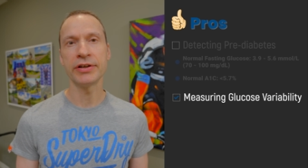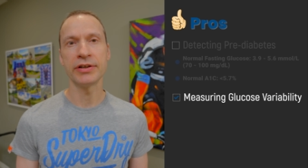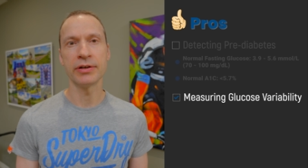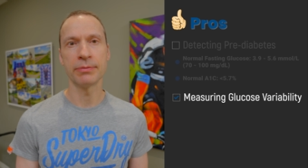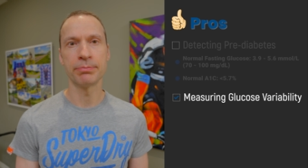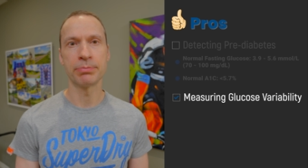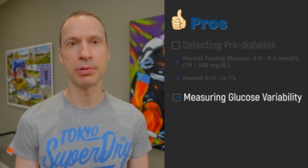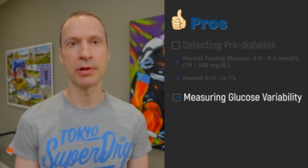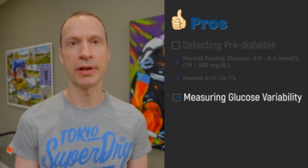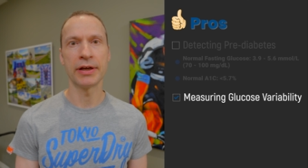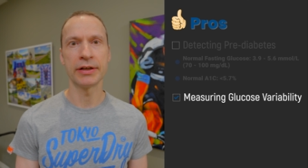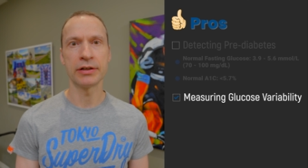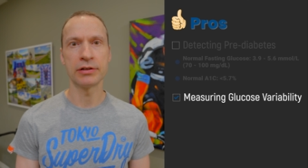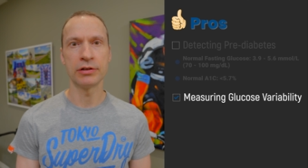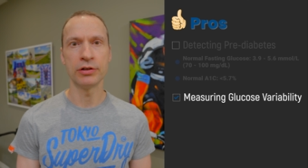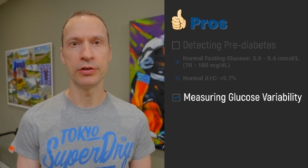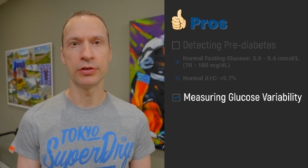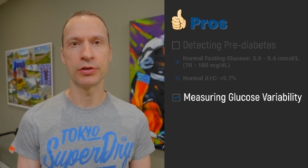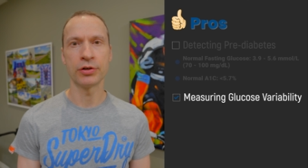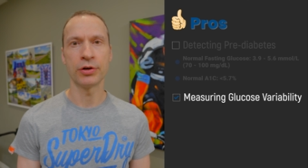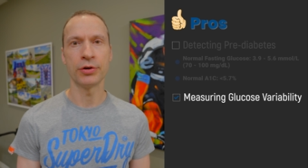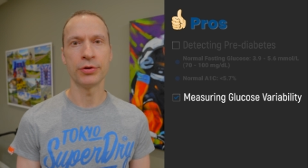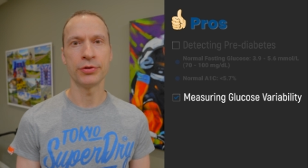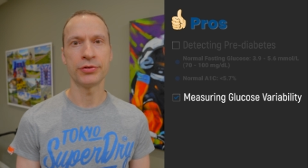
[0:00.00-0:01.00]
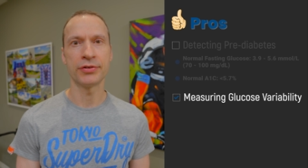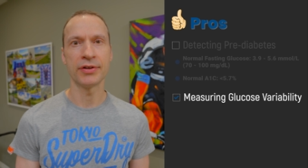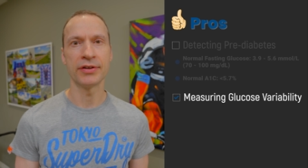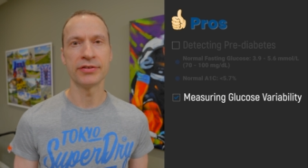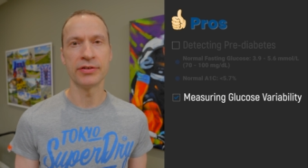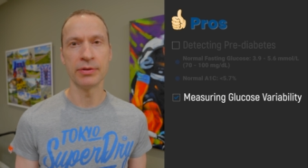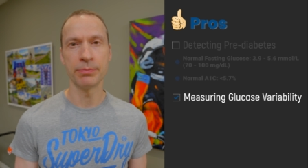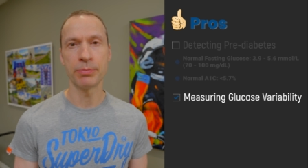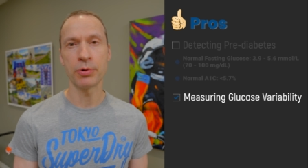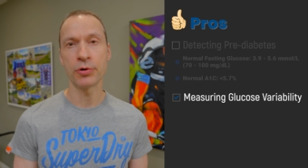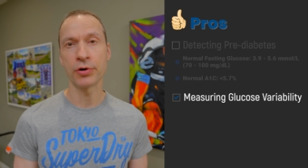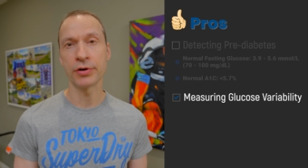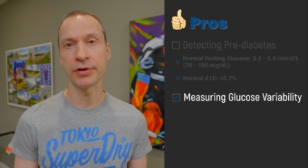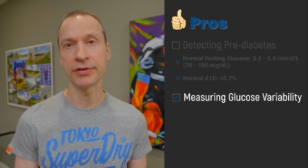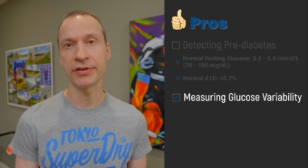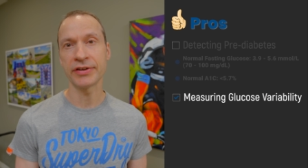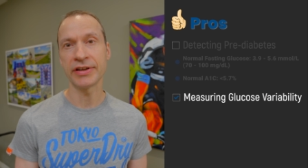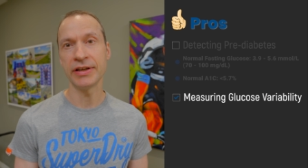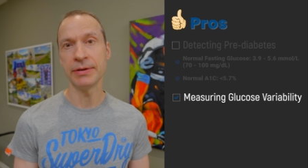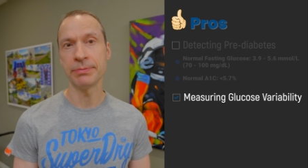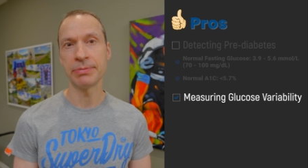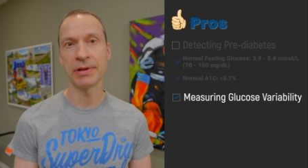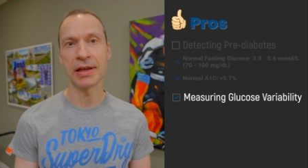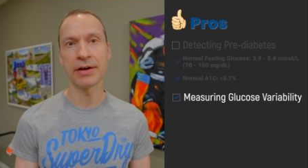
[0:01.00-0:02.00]
your blood glucose is important to
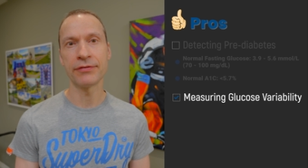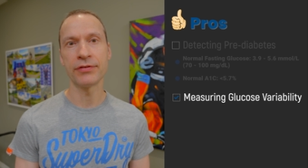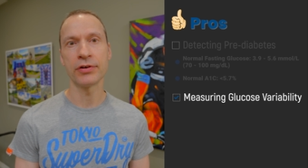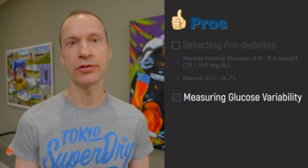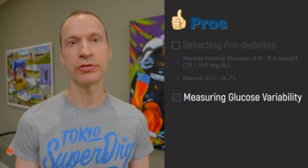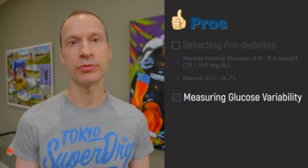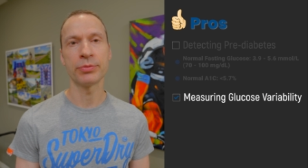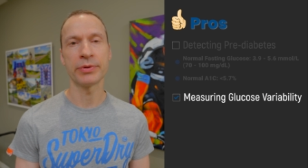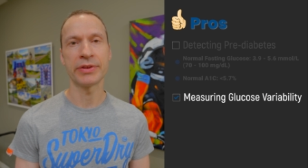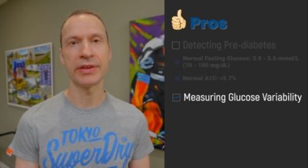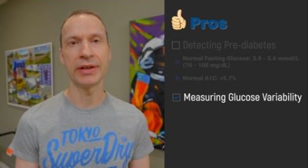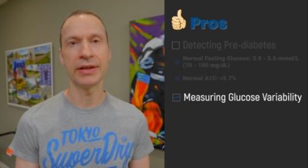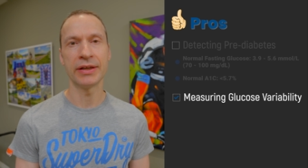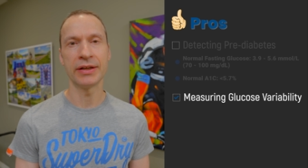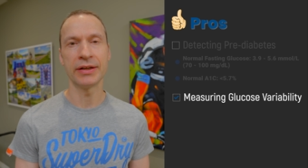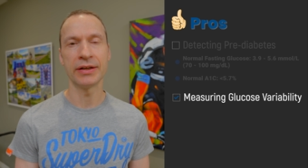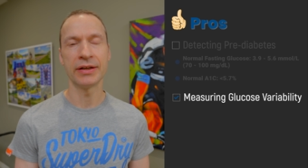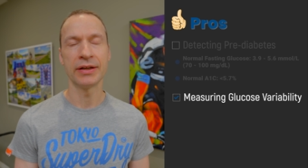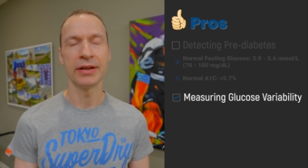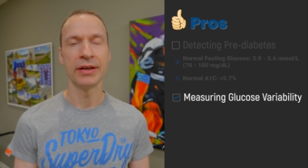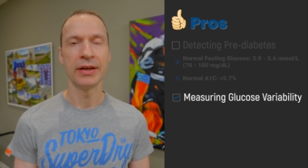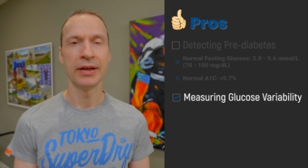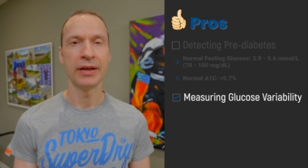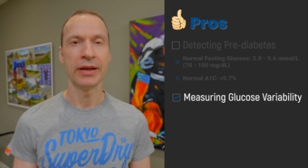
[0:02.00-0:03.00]
keep levels within